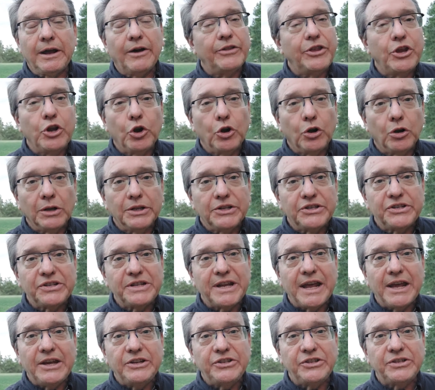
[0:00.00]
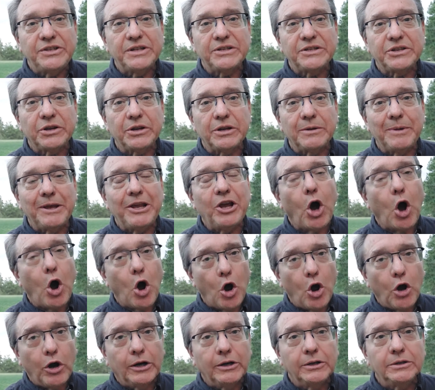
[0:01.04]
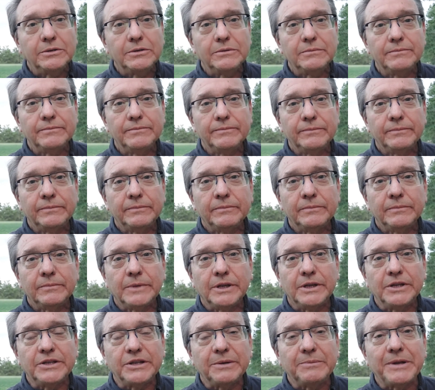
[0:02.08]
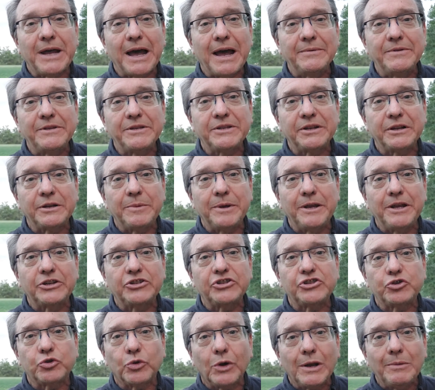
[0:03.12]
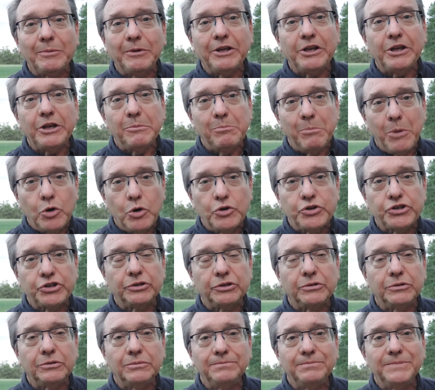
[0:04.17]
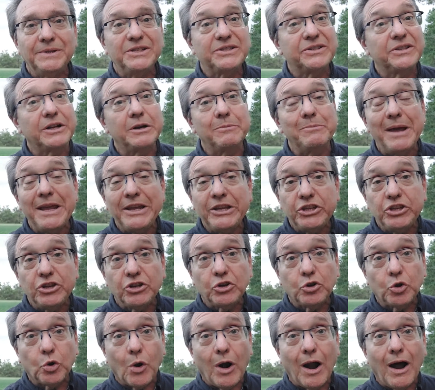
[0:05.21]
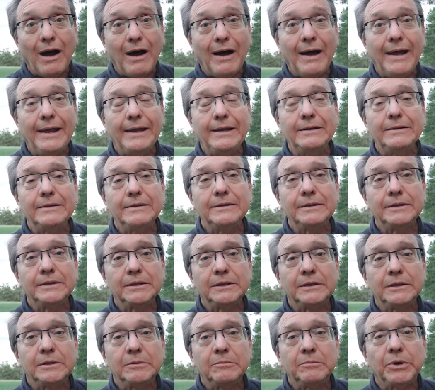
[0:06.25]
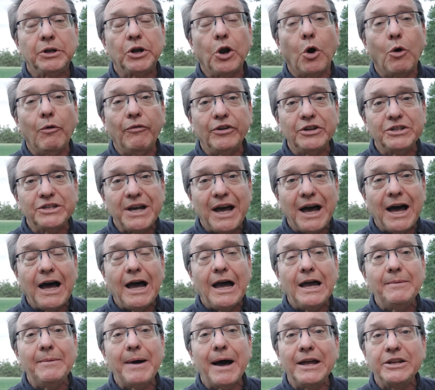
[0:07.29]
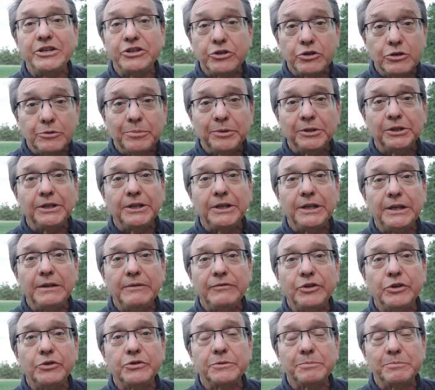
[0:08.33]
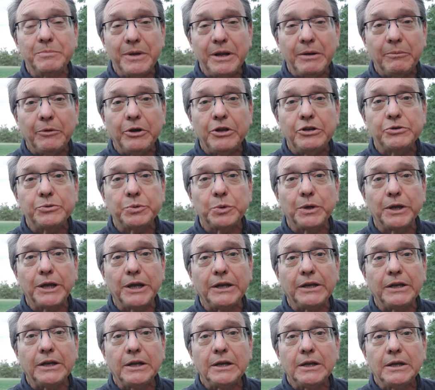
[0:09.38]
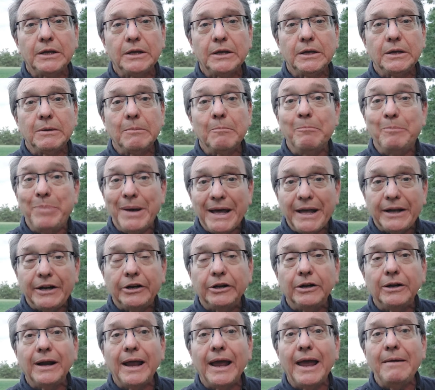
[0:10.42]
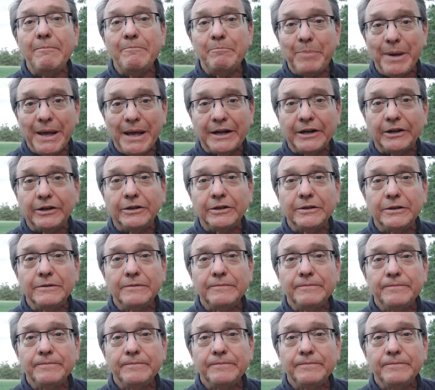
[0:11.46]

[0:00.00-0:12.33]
Now, in the early stages, it's going to be hard. Sometimes it's going to be extremely emotional. It's going to make you cry. But over time, I do believe those memories will get better and better,